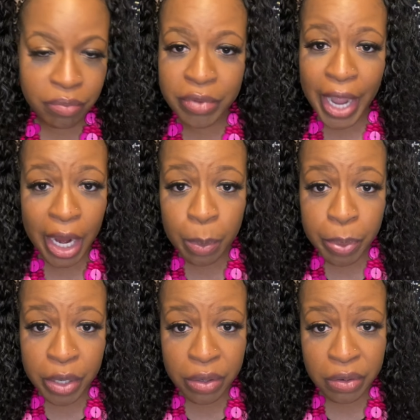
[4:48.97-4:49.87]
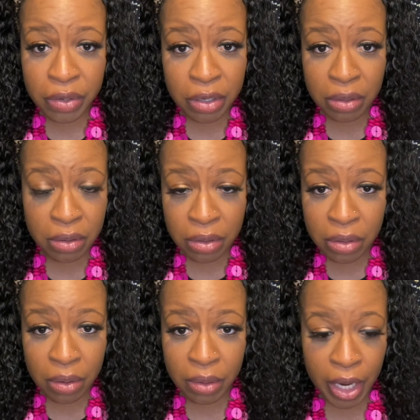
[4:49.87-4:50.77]
diapers and, you
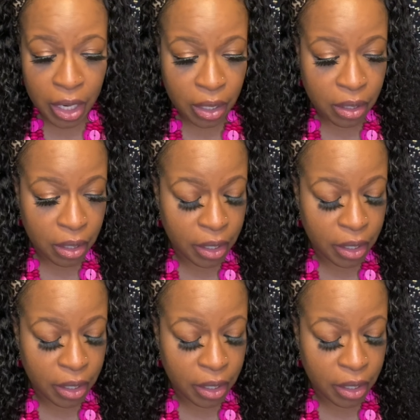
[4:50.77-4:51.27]
know, like